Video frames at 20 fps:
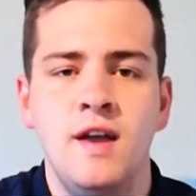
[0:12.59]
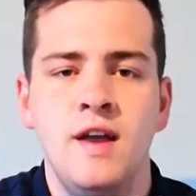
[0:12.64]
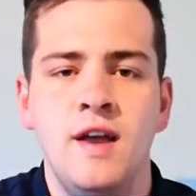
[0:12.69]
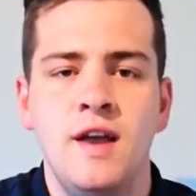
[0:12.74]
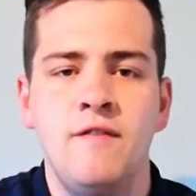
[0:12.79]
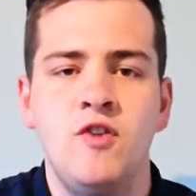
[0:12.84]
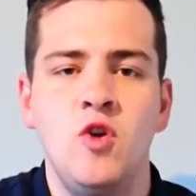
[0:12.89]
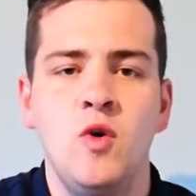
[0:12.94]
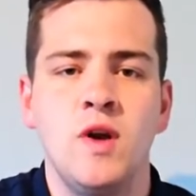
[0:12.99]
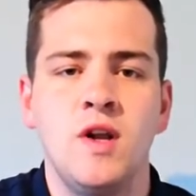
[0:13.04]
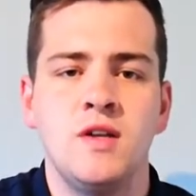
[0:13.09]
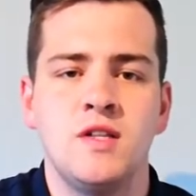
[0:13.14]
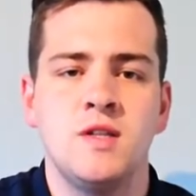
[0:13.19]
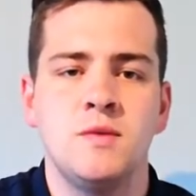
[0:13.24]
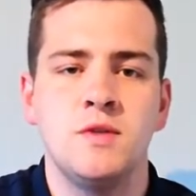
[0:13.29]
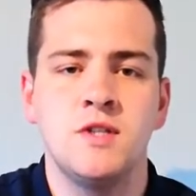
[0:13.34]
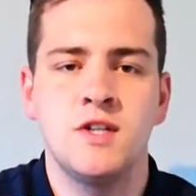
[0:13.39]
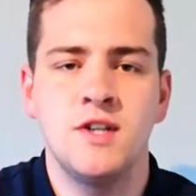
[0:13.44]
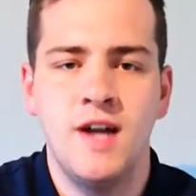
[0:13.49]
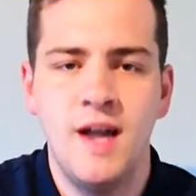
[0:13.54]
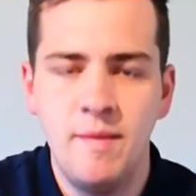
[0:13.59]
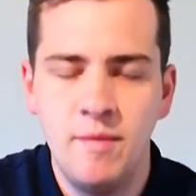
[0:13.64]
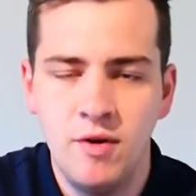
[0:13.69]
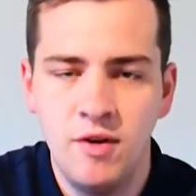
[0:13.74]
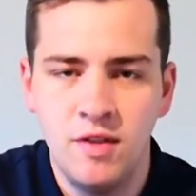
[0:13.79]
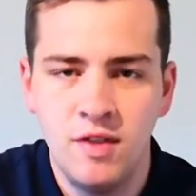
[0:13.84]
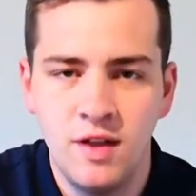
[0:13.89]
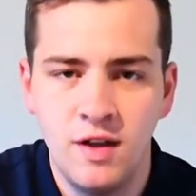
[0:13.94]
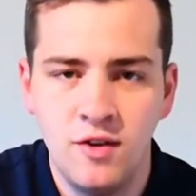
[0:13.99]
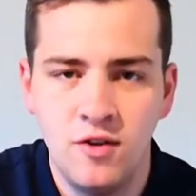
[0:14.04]
If you are a subscriber,
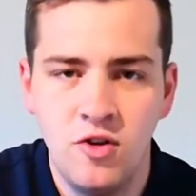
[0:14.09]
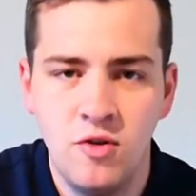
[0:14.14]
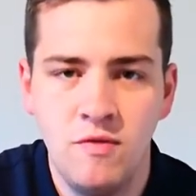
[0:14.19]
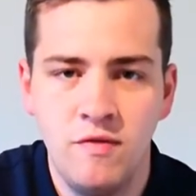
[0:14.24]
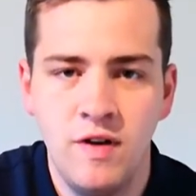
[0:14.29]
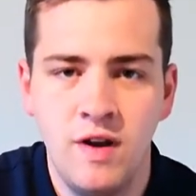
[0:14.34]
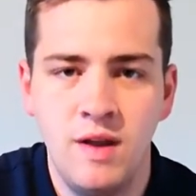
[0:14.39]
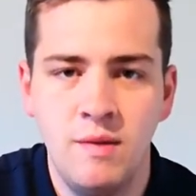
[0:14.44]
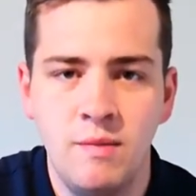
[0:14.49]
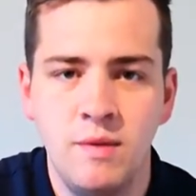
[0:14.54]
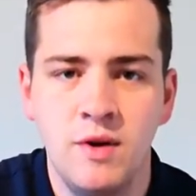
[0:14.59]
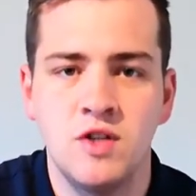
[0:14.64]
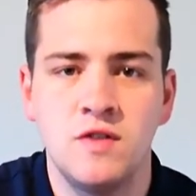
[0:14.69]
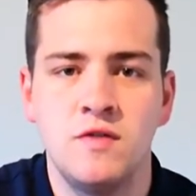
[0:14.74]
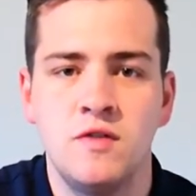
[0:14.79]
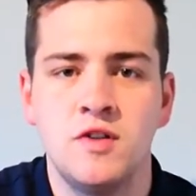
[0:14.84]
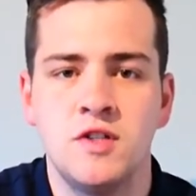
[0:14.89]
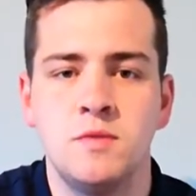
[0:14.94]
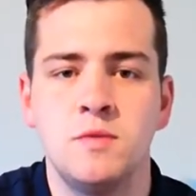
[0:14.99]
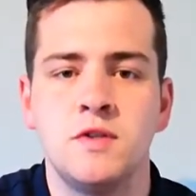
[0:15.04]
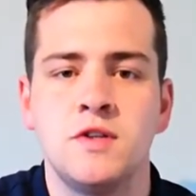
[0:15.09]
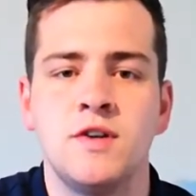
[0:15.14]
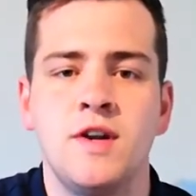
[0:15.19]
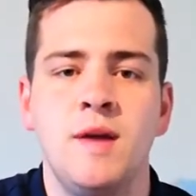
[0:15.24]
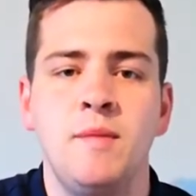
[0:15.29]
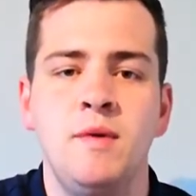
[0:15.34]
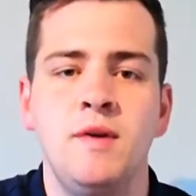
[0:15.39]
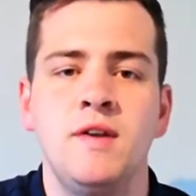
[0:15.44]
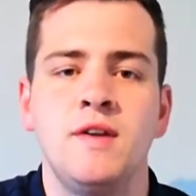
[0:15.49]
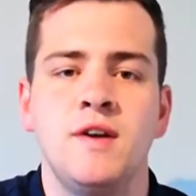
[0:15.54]
thank you very much for
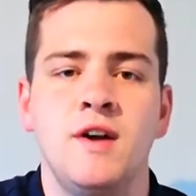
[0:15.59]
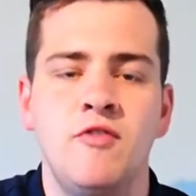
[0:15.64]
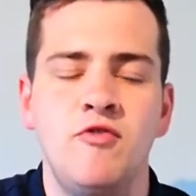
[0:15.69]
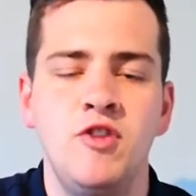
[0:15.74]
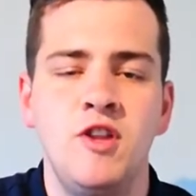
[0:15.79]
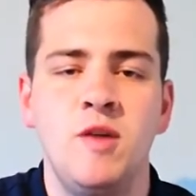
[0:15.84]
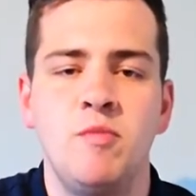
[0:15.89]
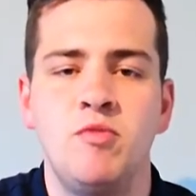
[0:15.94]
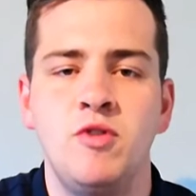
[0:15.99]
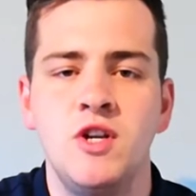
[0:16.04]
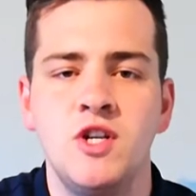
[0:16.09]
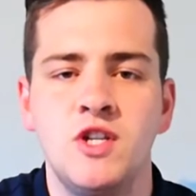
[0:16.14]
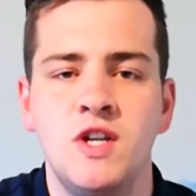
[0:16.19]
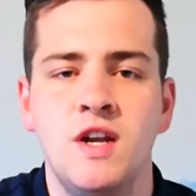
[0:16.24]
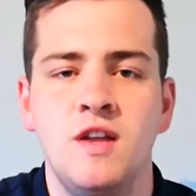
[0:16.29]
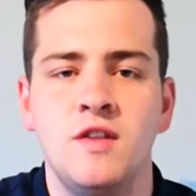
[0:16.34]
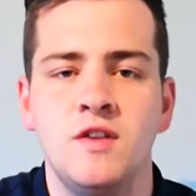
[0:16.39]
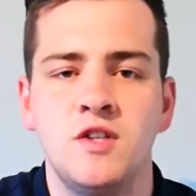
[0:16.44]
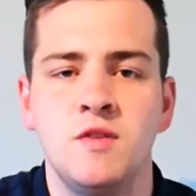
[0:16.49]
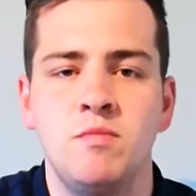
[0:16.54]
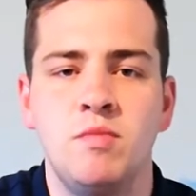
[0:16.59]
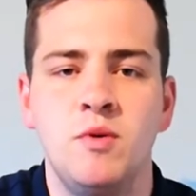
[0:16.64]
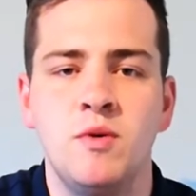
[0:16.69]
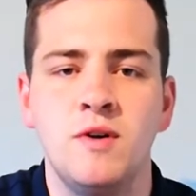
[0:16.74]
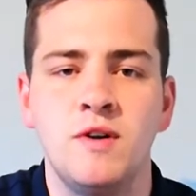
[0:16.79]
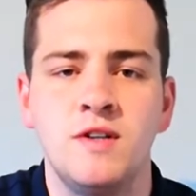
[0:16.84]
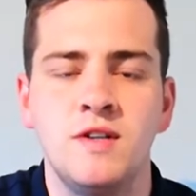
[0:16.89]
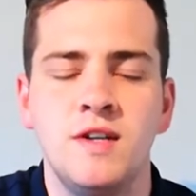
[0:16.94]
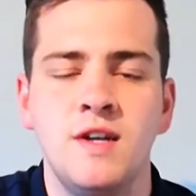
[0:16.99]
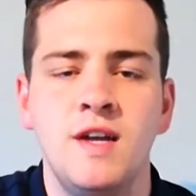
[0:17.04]
subscribing. I really appreciate the
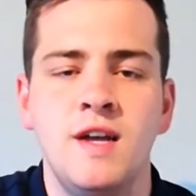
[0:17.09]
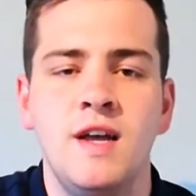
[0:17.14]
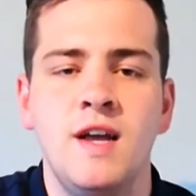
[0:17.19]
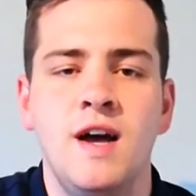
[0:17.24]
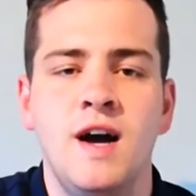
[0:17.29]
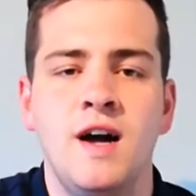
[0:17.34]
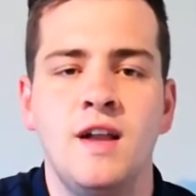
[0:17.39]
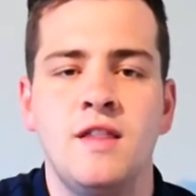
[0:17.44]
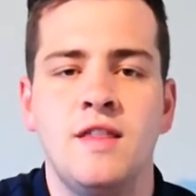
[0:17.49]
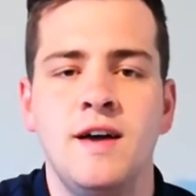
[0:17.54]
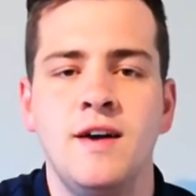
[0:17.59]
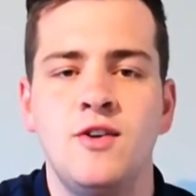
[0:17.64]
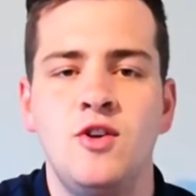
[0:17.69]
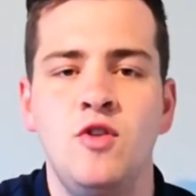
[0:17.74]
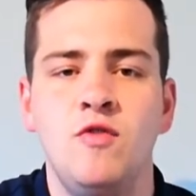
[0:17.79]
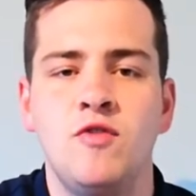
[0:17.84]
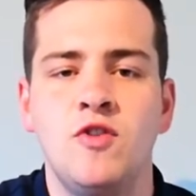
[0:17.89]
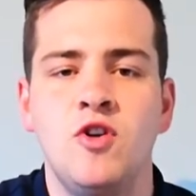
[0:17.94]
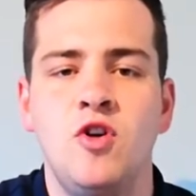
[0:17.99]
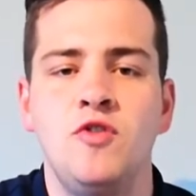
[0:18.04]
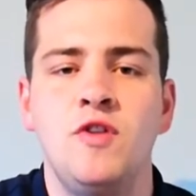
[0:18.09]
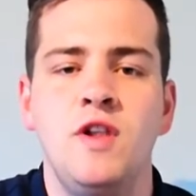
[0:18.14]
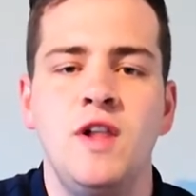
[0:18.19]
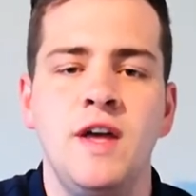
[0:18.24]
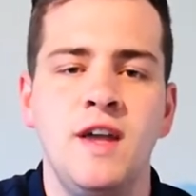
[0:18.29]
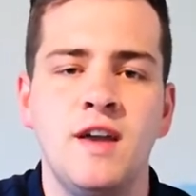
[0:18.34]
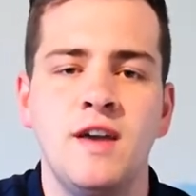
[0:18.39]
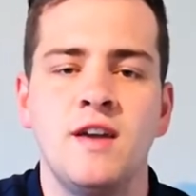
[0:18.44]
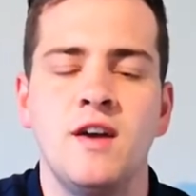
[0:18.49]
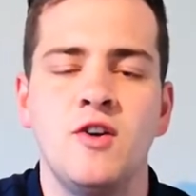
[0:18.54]
support, and thank you for all the
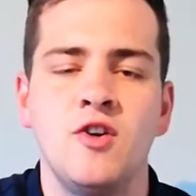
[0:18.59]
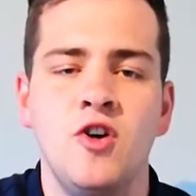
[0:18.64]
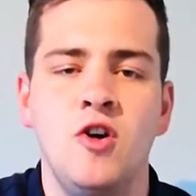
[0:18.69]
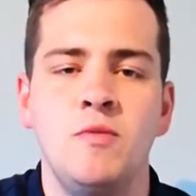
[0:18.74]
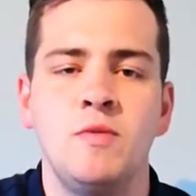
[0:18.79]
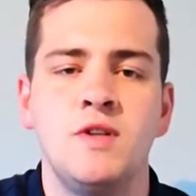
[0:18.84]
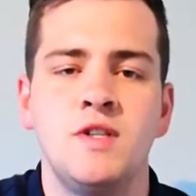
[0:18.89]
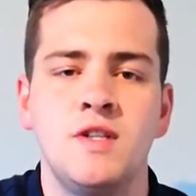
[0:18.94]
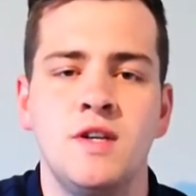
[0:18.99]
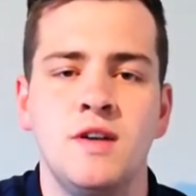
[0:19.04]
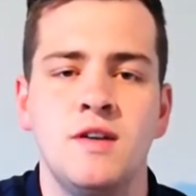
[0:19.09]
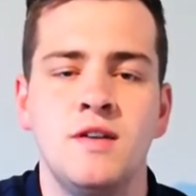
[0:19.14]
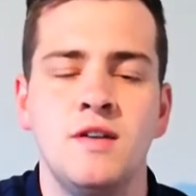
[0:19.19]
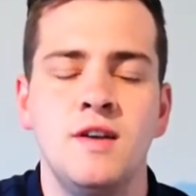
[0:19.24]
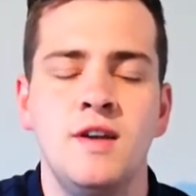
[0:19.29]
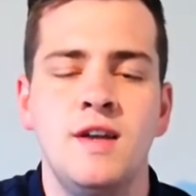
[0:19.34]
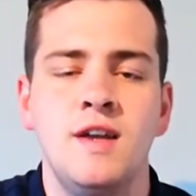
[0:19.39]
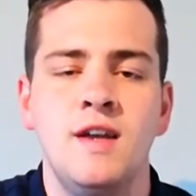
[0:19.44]
liking and commenting